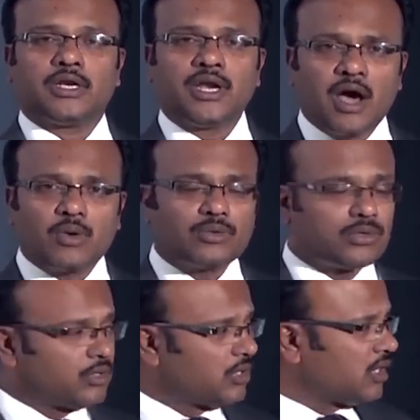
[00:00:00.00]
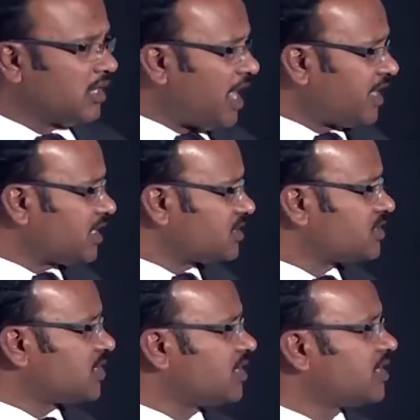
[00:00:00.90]
Now, let
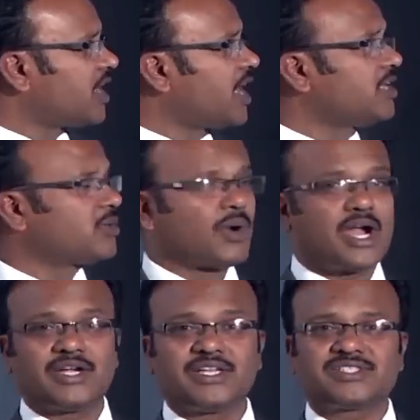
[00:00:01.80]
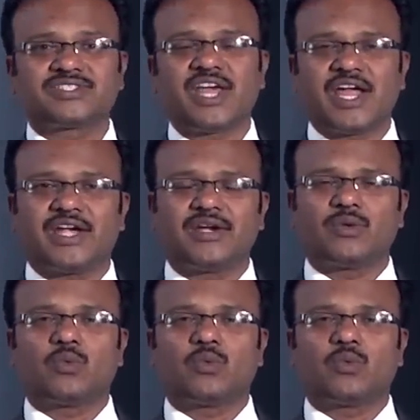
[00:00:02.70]
us try to understand